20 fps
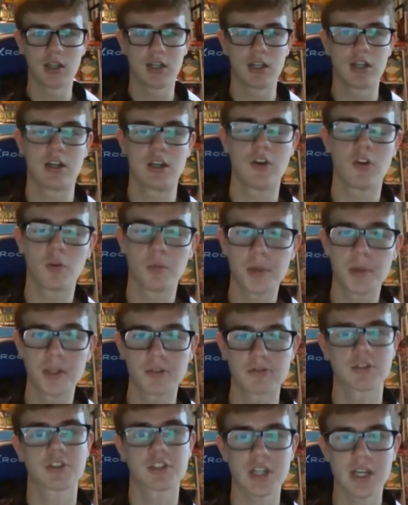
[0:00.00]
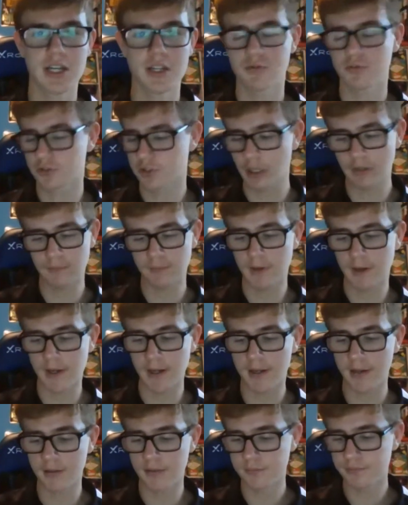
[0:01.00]
It will be on the channel
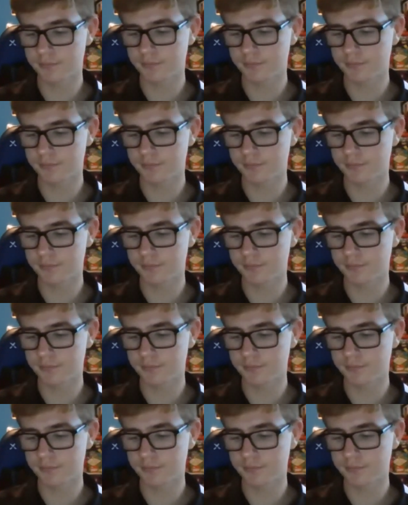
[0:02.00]
somewhere.